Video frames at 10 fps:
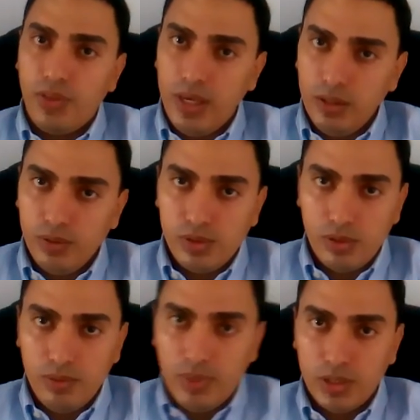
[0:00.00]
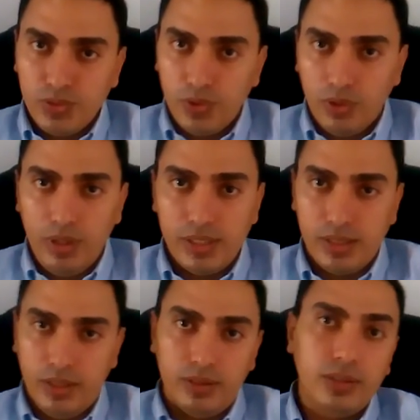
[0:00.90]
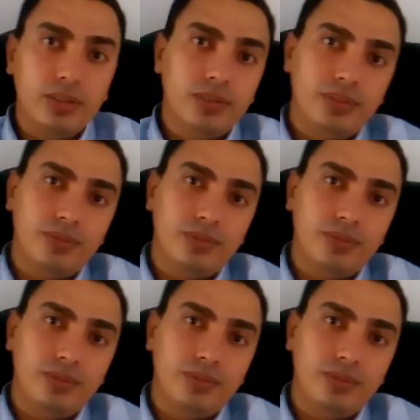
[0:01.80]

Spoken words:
Thank you so much for listening.